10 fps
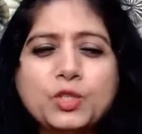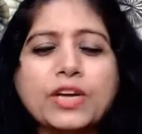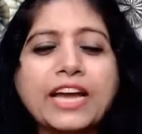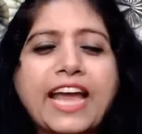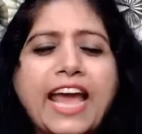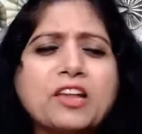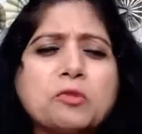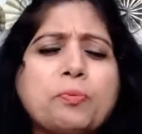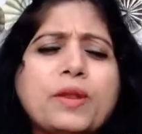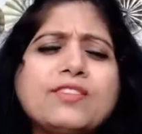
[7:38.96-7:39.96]
You can
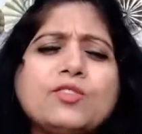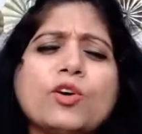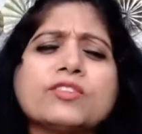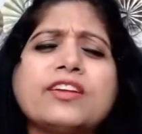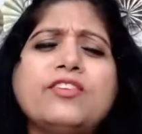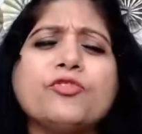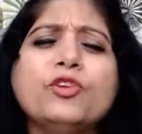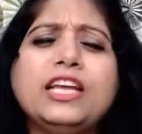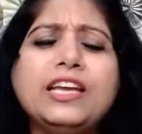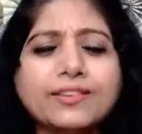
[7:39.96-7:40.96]
express yourself
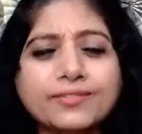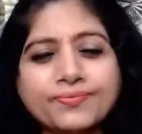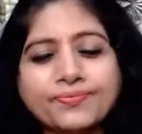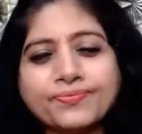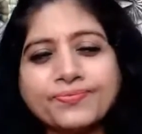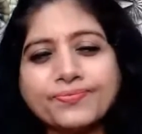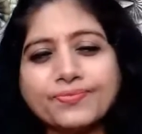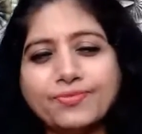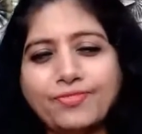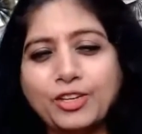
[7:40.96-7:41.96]
fully
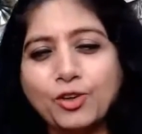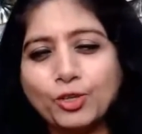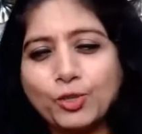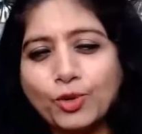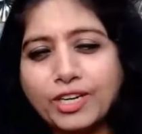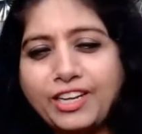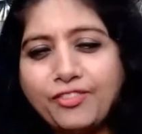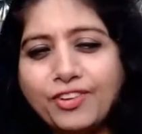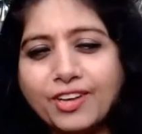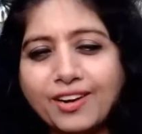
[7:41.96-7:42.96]
when you're totally
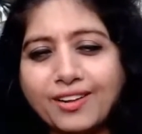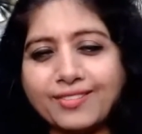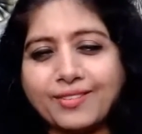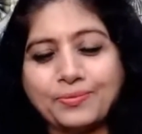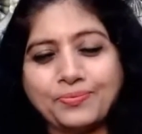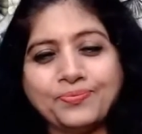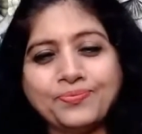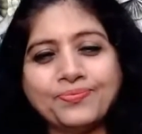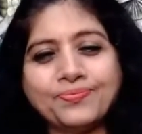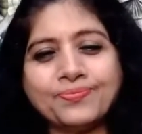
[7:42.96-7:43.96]
fearless.
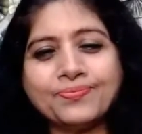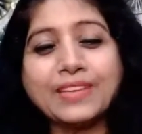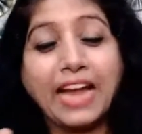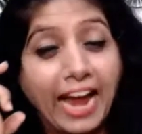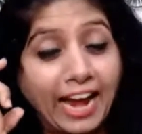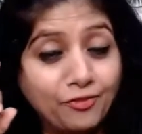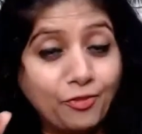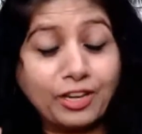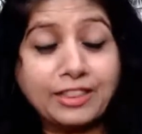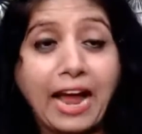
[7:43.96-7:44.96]
And
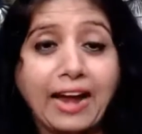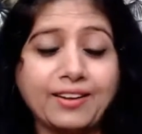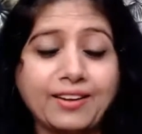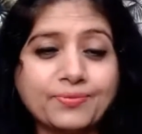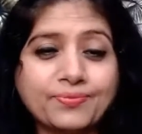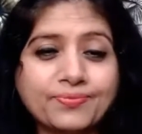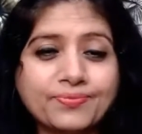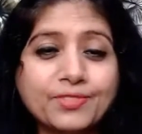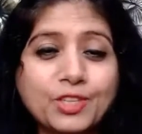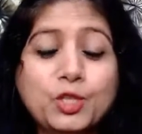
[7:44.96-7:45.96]
for that,
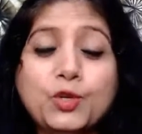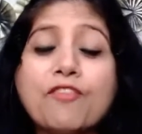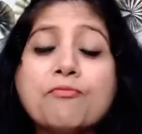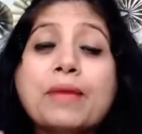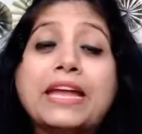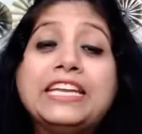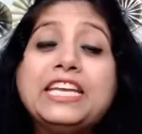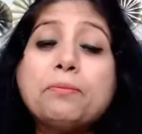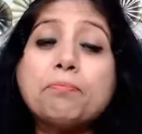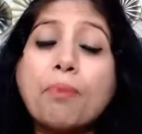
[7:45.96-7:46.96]
you have
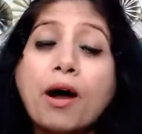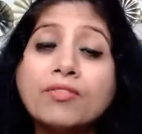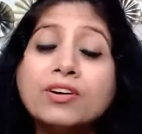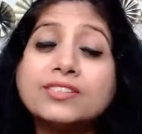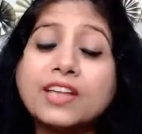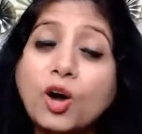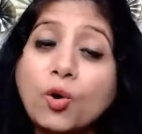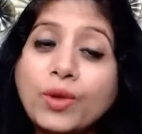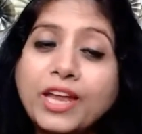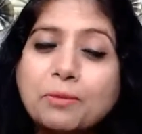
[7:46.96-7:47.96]
many powers
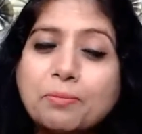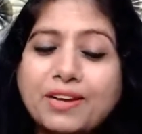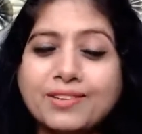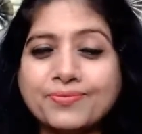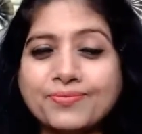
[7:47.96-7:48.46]
available.